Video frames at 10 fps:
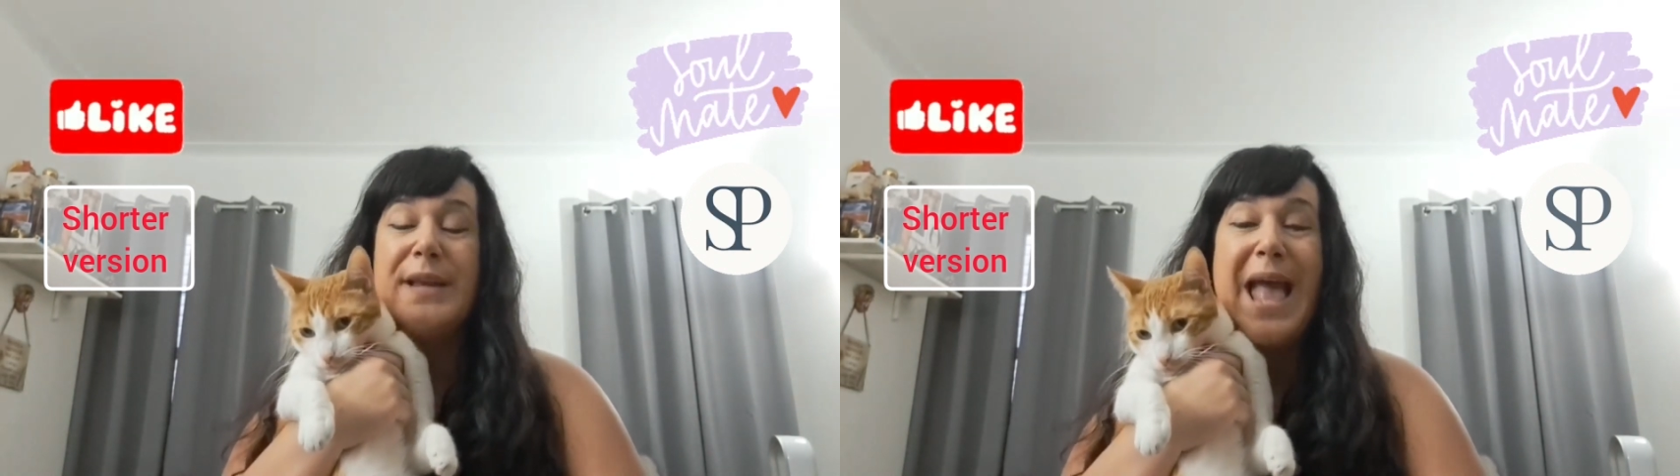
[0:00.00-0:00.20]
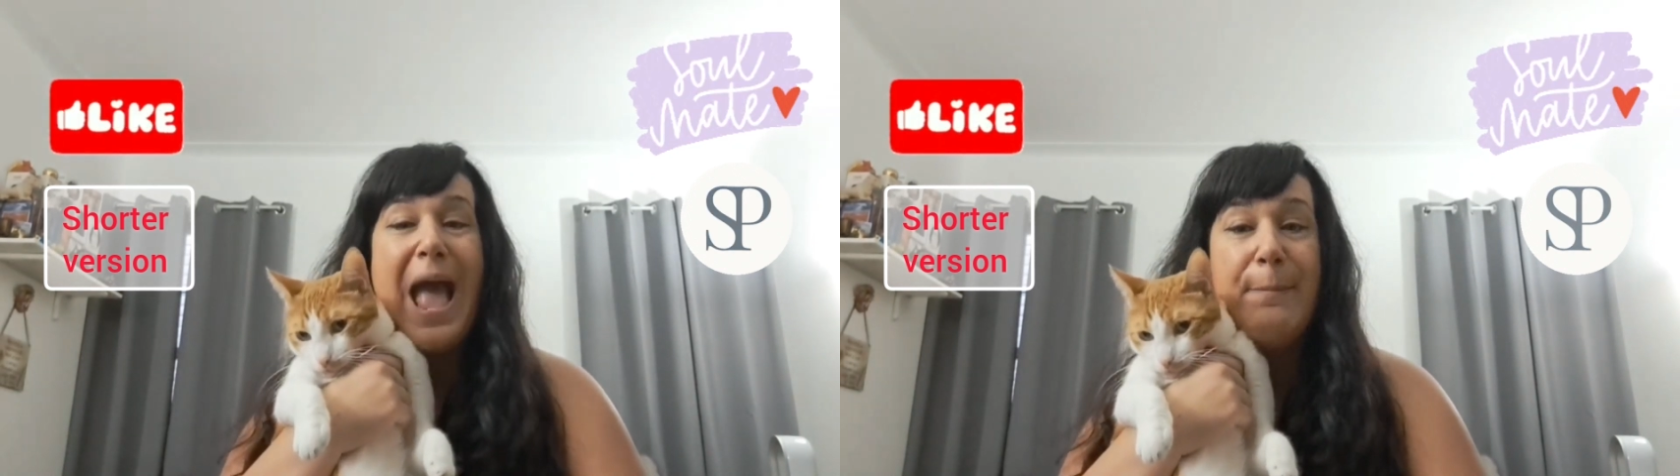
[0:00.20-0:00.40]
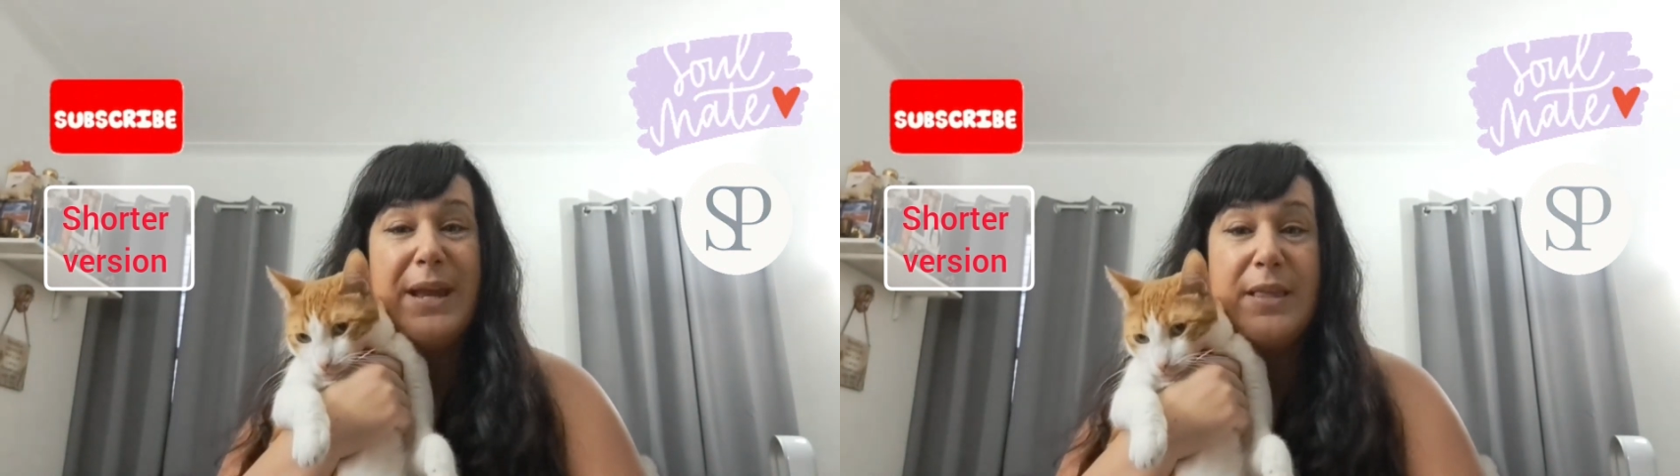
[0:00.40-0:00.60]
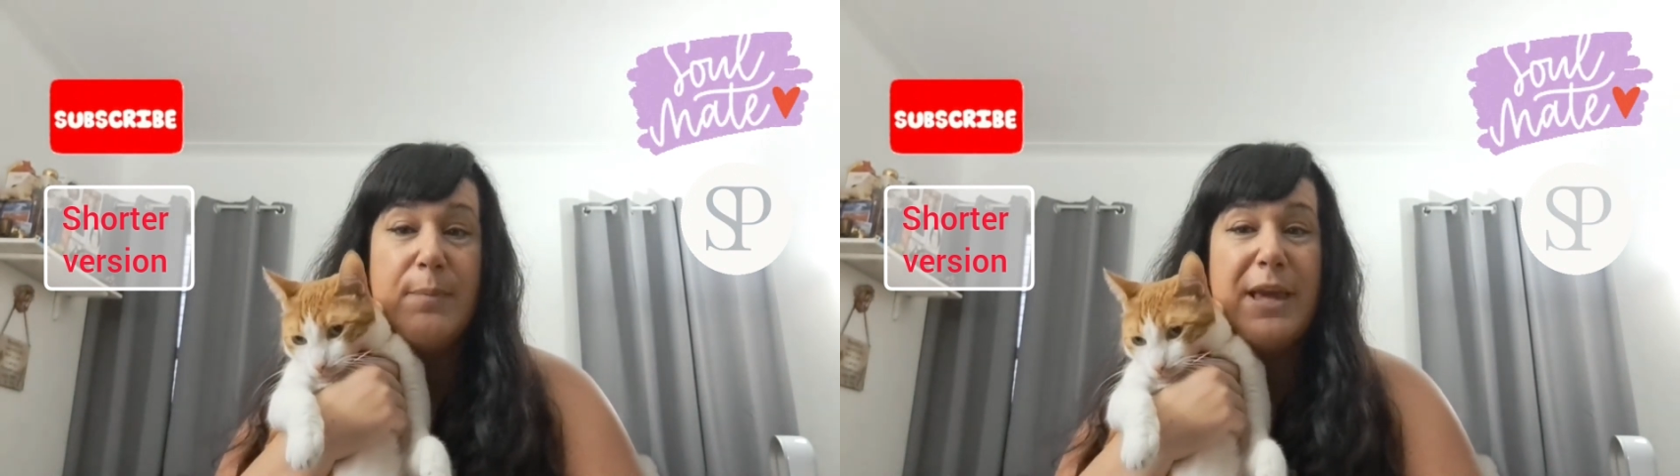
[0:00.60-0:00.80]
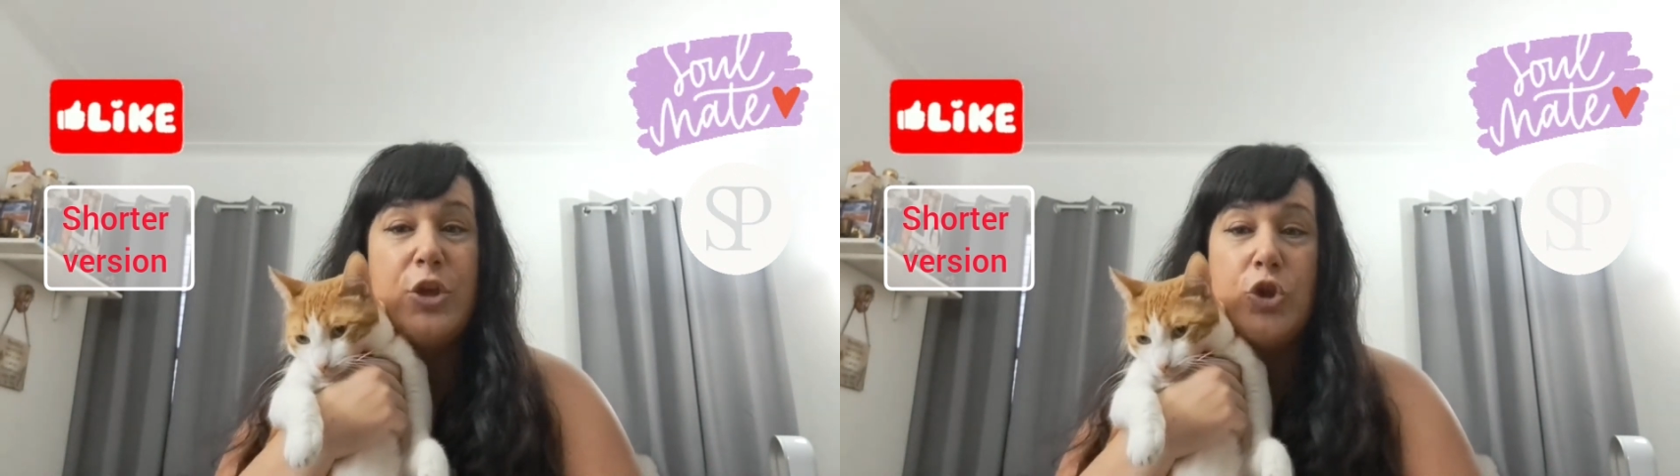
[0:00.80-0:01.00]
happy to
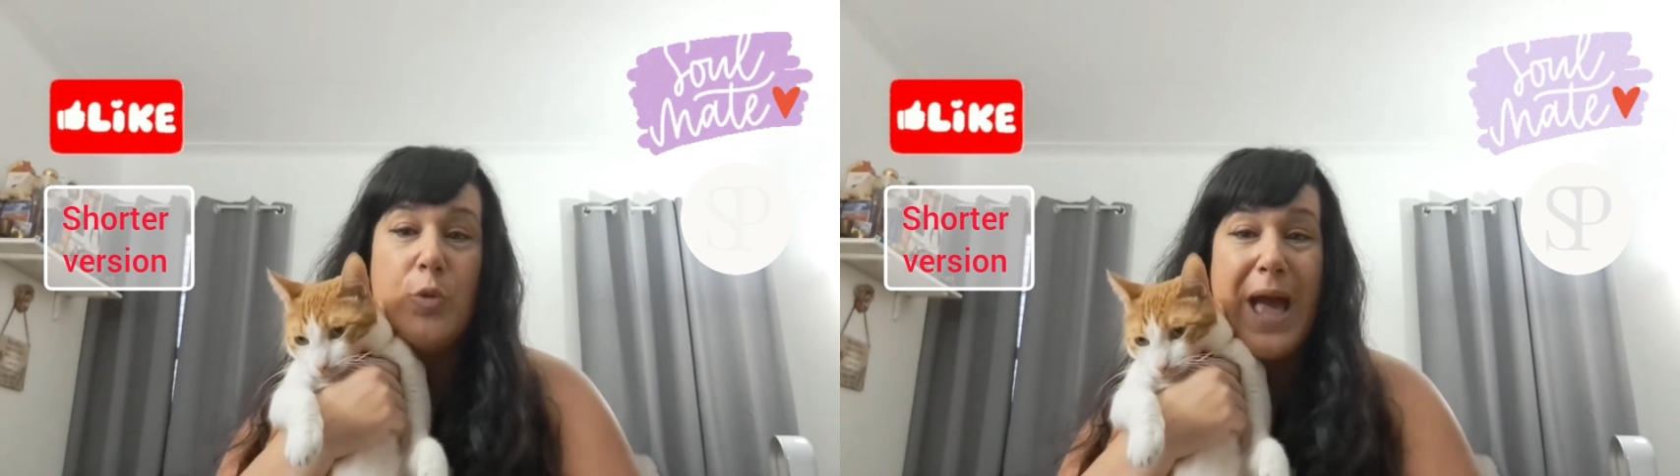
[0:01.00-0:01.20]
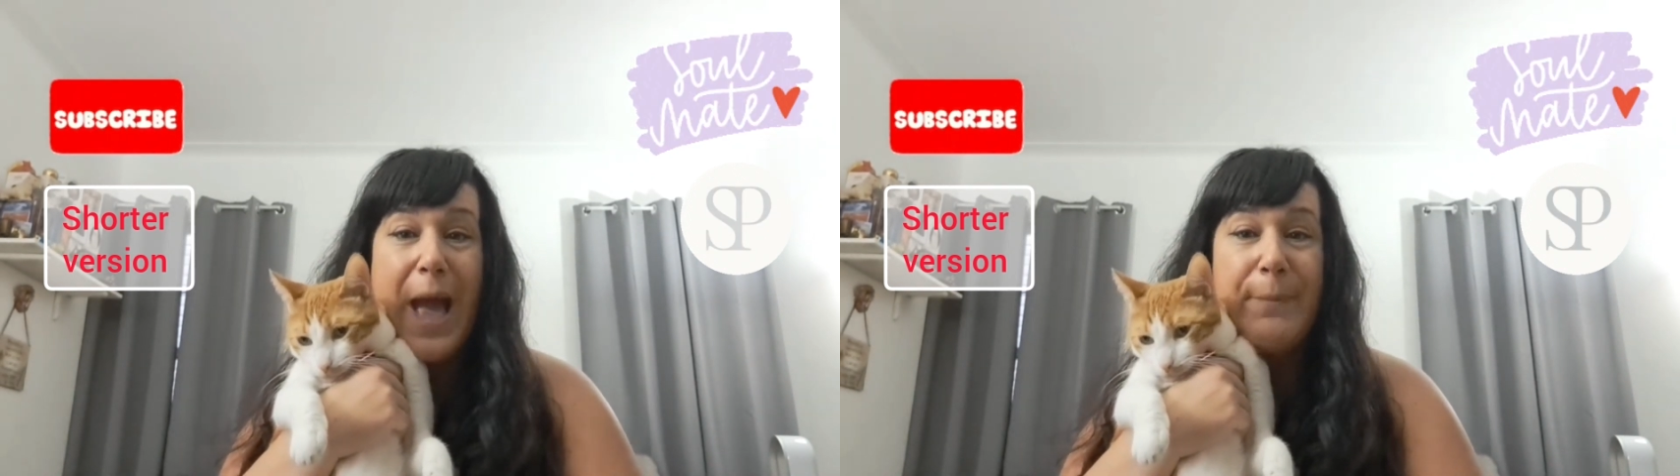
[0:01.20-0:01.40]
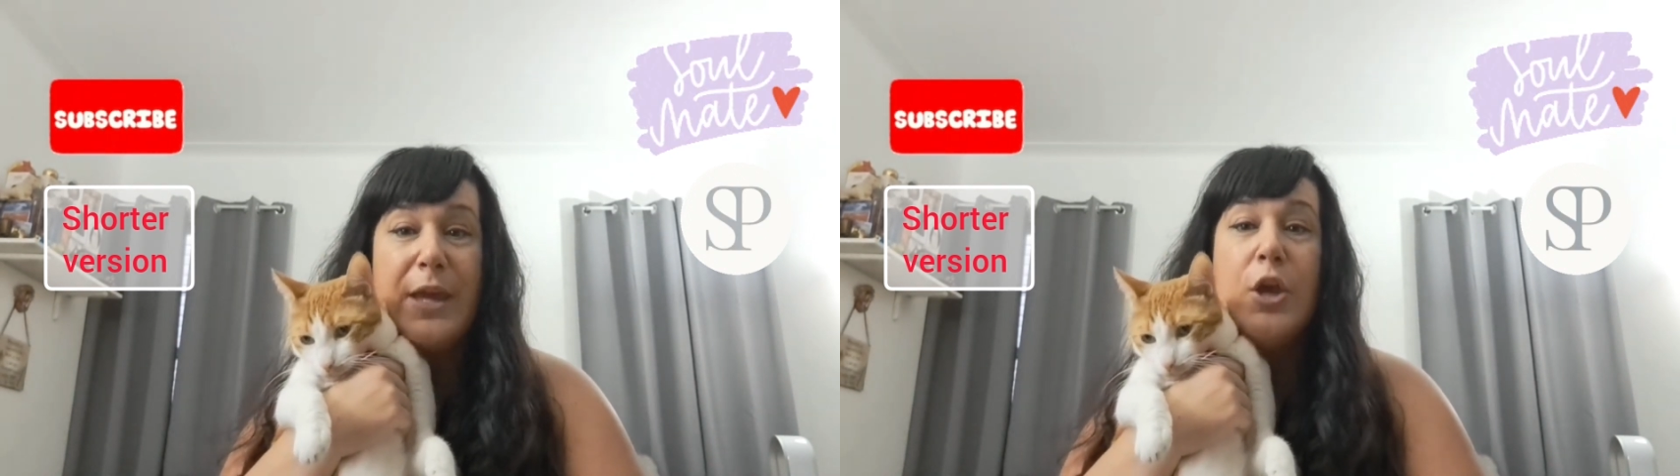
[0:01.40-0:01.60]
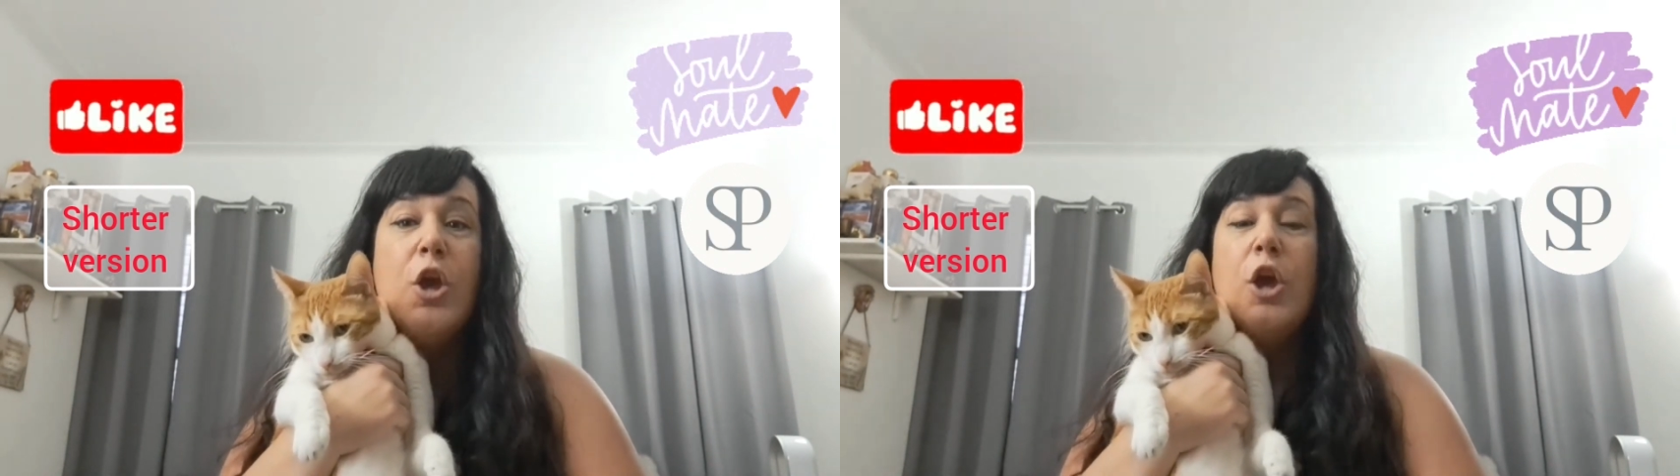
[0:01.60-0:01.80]
make you happy.